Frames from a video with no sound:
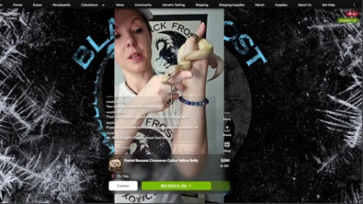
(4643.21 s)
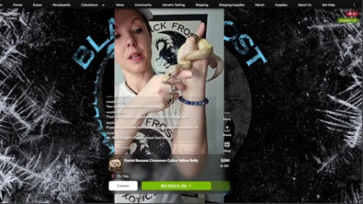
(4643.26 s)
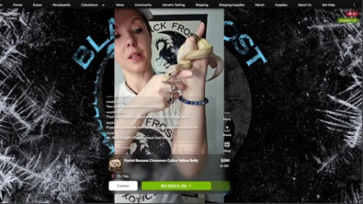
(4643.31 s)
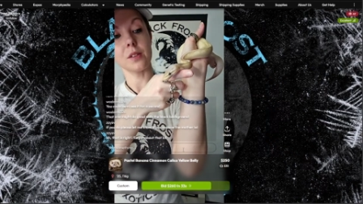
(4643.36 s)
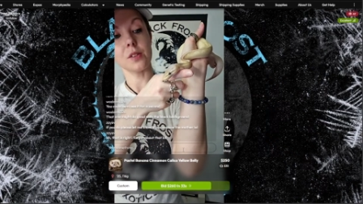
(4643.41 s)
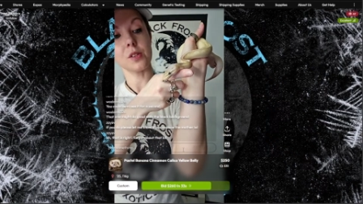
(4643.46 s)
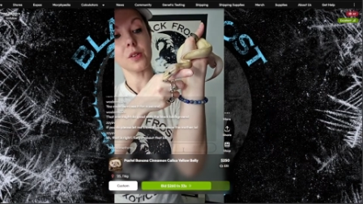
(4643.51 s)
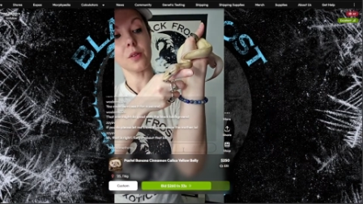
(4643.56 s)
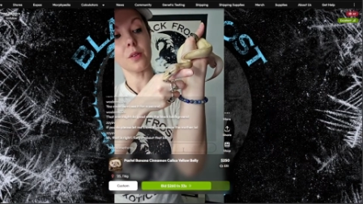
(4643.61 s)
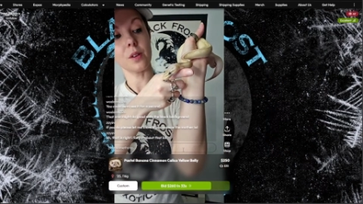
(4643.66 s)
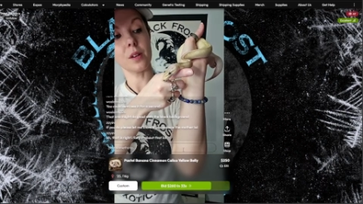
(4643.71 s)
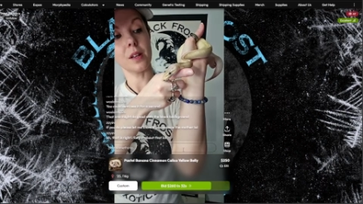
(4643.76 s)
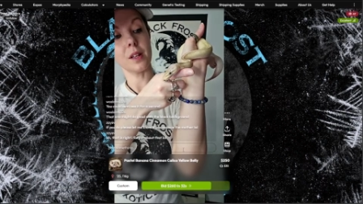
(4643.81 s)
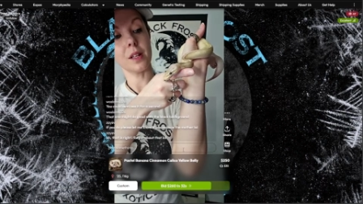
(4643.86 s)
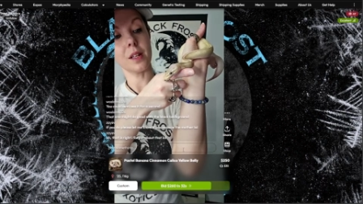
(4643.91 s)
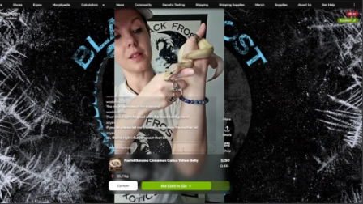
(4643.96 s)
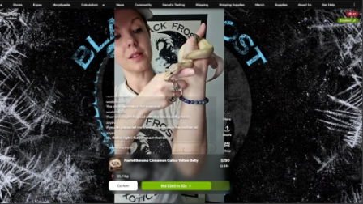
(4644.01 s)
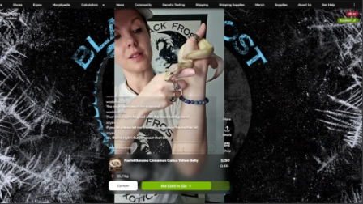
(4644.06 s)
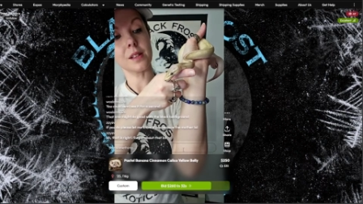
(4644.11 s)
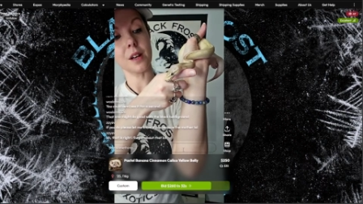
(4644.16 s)
And so it
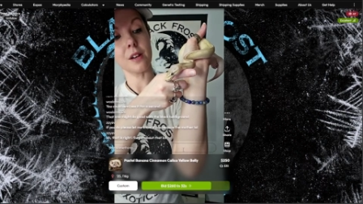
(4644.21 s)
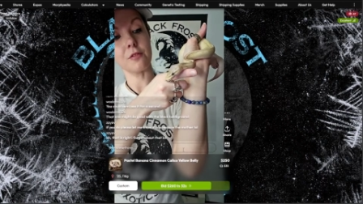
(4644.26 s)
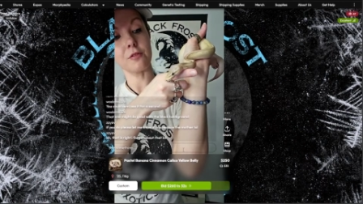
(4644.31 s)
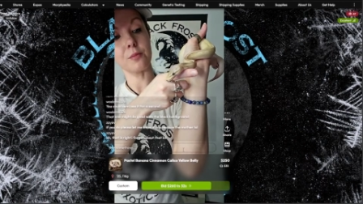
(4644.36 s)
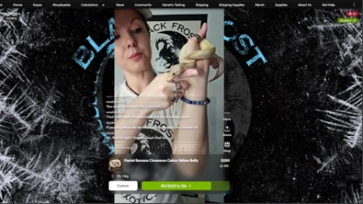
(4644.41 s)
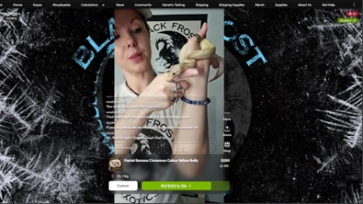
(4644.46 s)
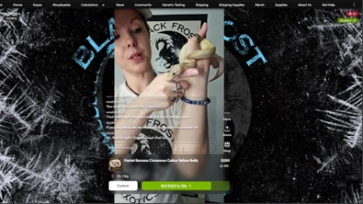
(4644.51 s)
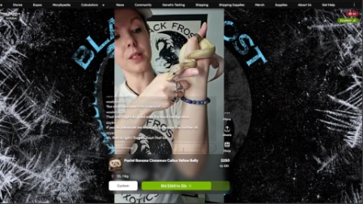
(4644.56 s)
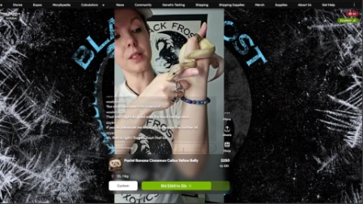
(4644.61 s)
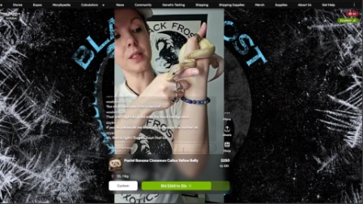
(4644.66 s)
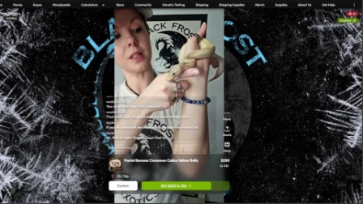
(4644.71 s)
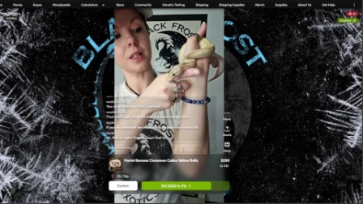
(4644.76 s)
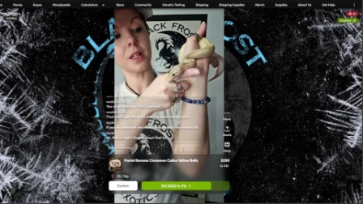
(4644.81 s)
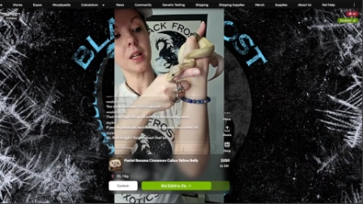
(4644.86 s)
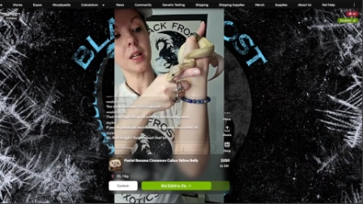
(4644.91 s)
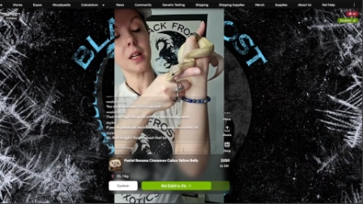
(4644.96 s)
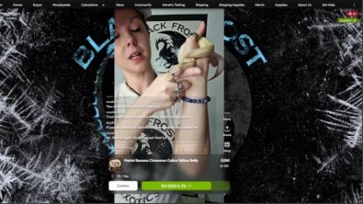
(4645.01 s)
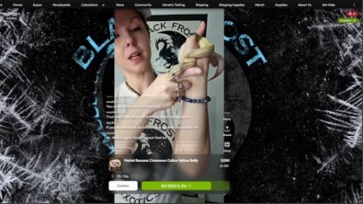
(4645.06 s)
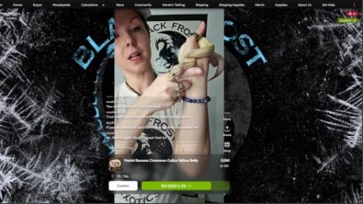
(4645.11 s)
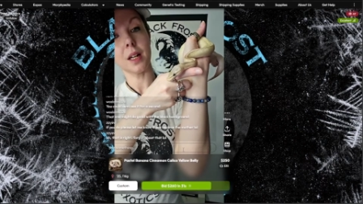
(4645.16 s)
gets tough, but
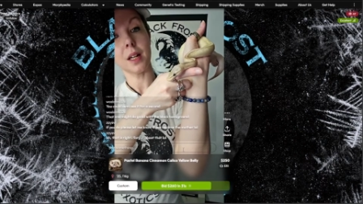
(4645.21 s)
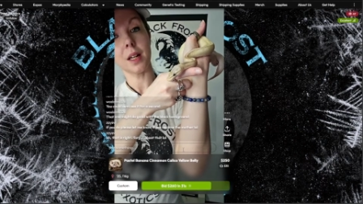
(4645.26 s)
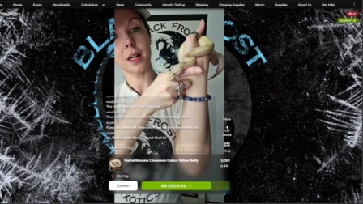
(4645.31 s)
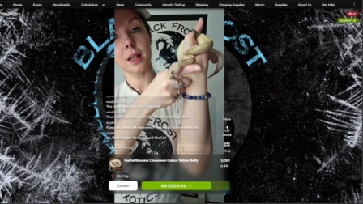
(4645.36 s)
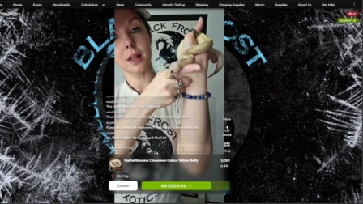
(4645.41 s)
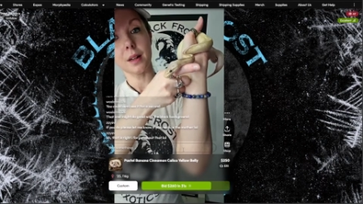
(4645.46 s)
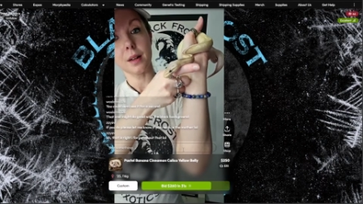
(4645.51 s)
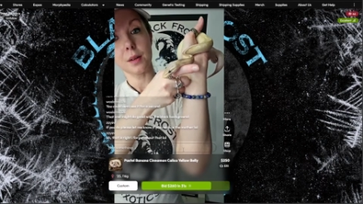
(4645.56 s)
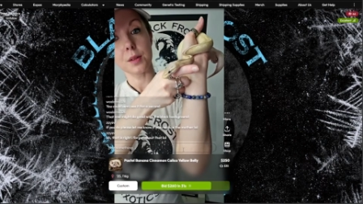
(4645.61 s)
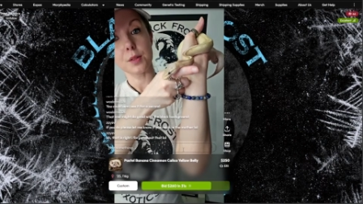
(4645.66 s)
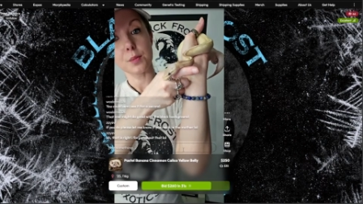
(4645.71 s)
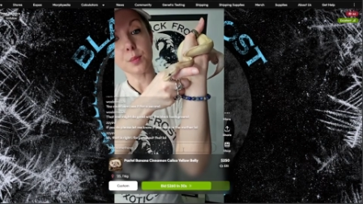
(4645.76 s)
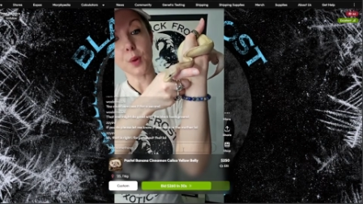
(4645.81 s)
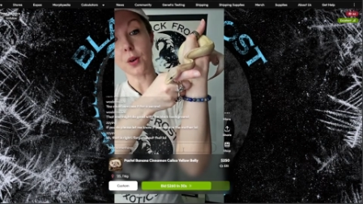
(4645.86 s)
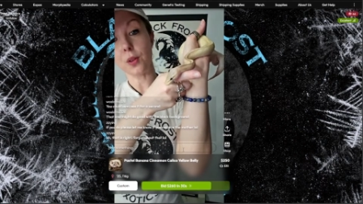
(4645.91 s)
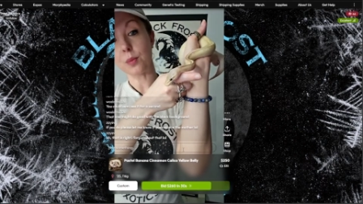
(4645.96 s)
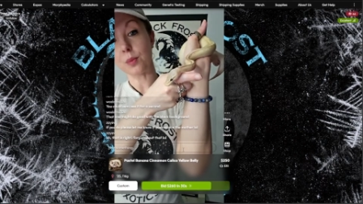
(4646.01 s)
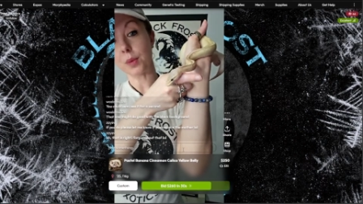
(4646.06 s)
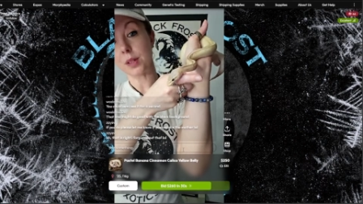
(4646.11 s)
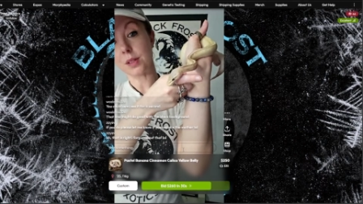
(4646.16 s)
it's part
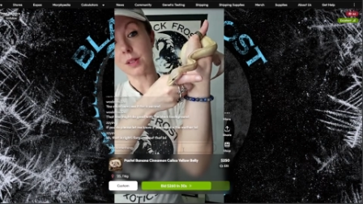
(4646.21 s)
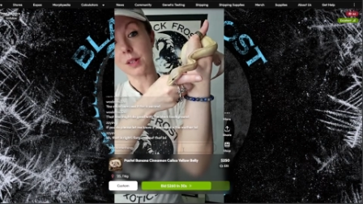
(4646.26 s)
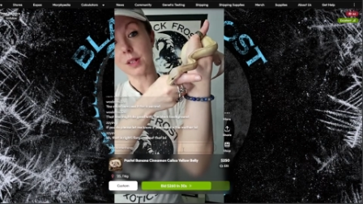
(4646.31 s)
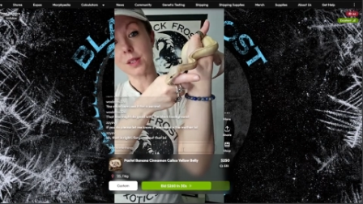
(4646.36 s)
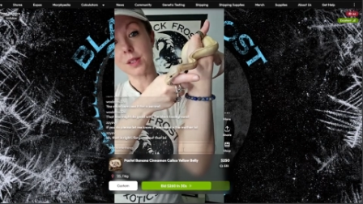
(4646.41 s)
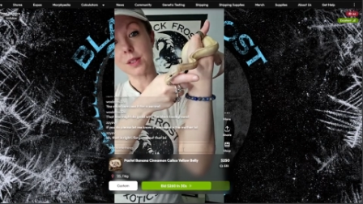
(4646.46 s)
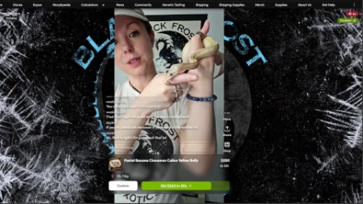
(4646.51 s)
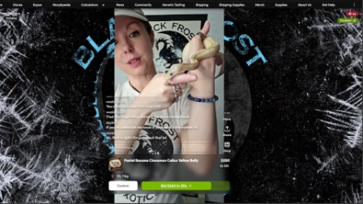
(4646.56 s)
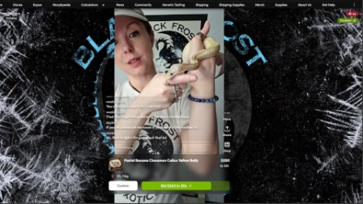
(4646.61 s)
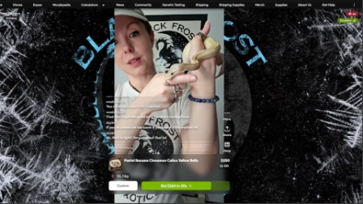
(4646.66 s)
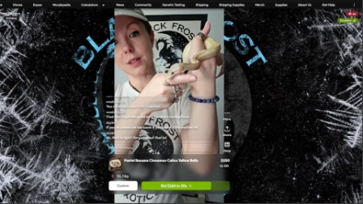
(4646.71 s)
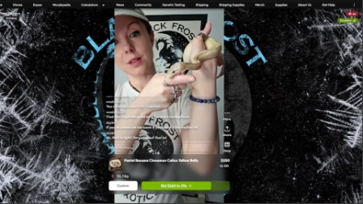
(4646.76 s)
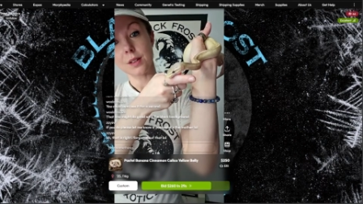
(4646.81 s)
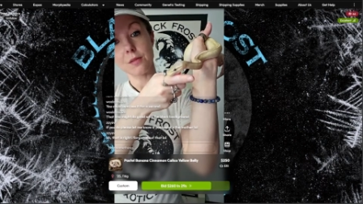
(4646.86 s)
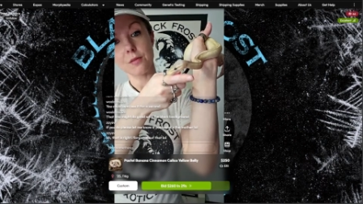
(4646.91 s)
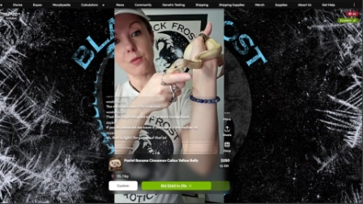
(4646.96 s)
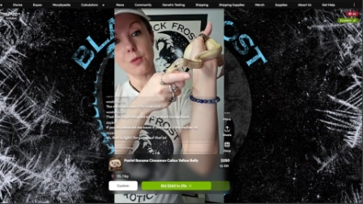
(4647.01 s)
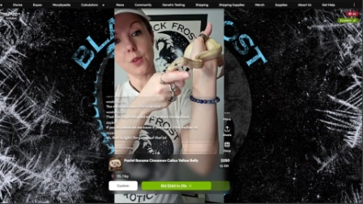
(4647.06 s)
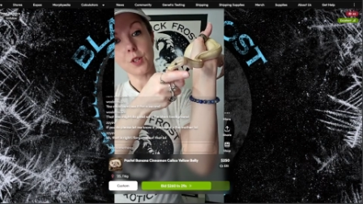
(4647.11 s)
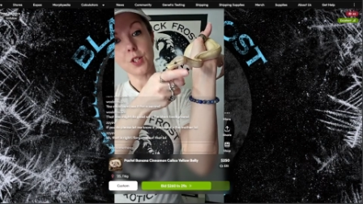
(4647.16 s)
of the business,
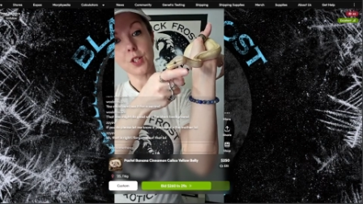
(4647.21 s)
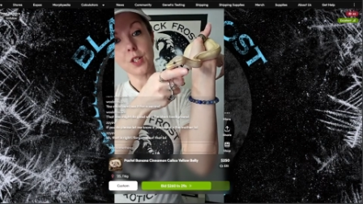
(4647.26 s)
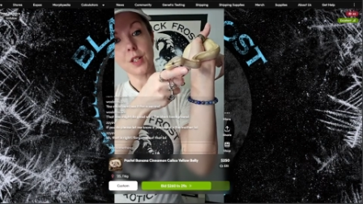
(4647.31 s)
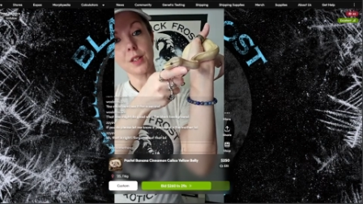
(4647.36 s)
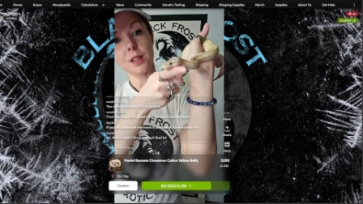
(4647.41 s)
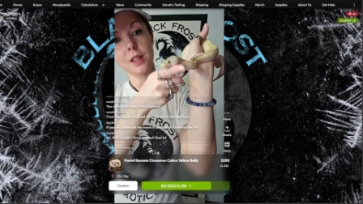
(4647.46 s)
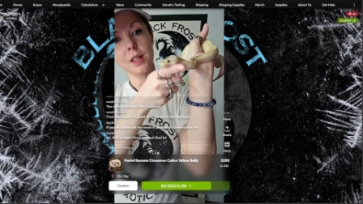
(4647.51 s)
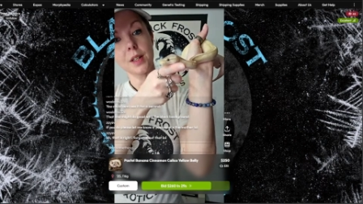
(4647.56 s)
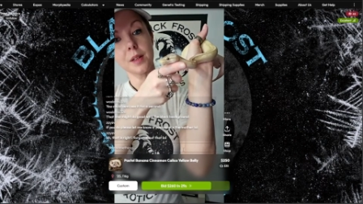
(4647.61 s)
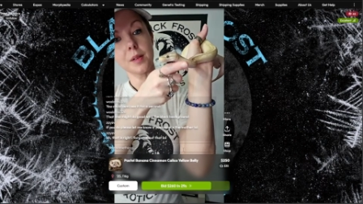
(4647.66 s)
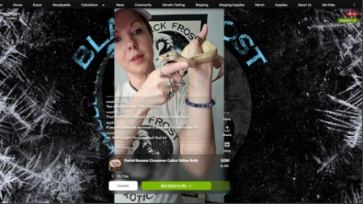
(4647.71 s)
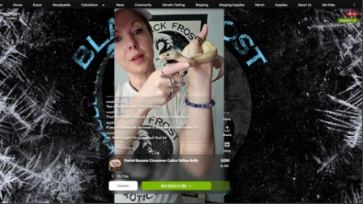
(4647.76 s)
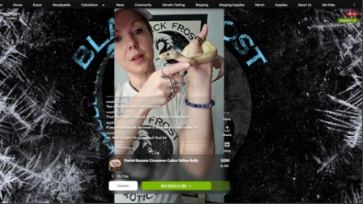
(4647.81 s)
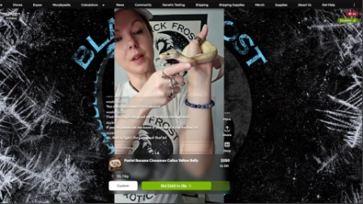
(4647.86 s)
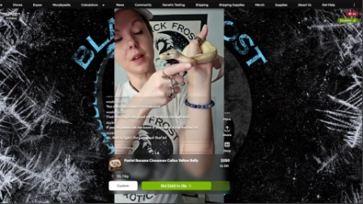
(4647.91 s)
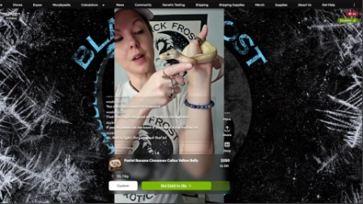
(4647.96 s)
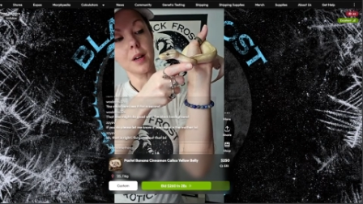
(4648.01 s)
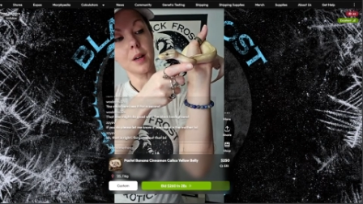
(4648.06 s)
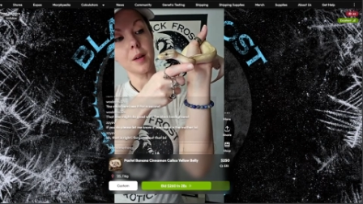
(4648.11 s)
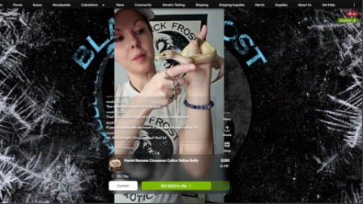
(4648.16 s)
unfortunately.
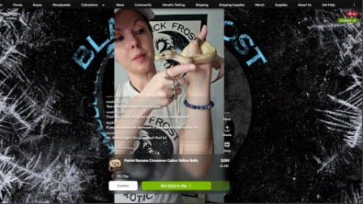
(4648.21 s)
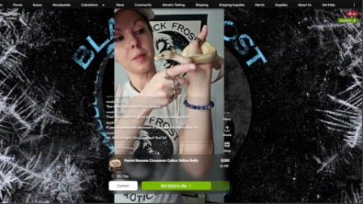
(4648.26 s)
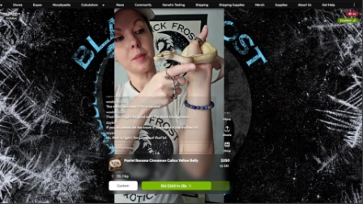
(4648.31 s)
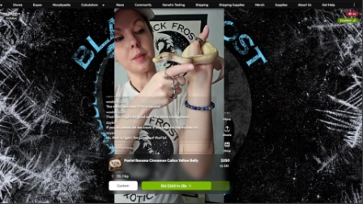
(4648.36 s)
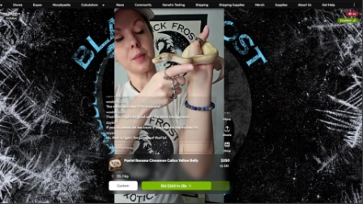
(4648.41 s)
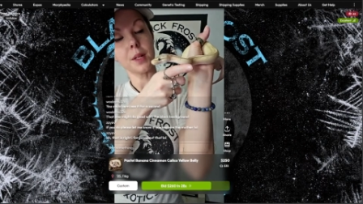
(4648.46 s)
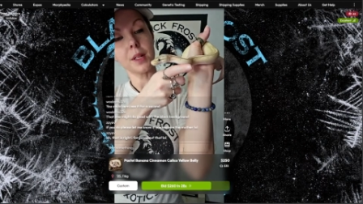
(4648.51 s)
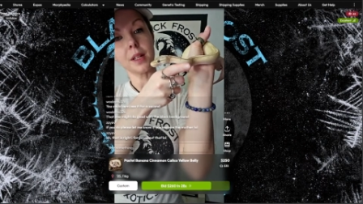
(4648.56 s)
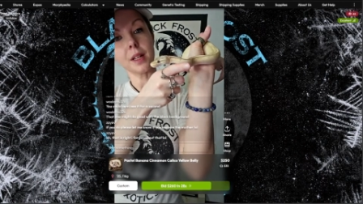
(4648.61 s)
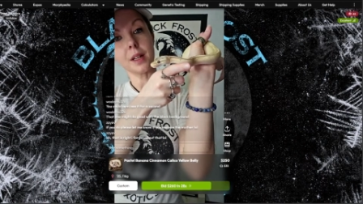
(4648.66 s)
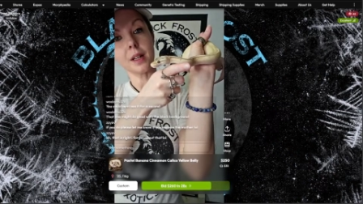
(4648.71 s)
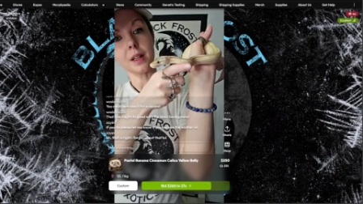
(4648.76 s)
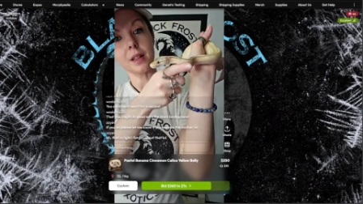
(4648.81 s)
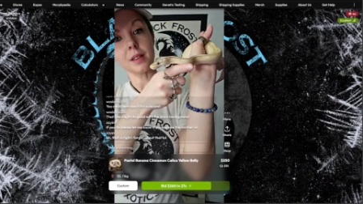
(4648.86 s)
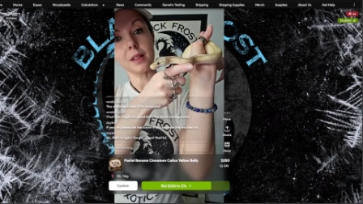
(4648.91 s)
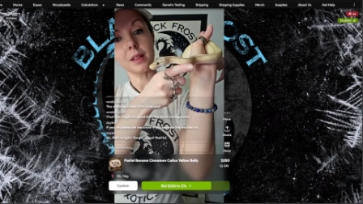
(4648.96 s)
But yeah,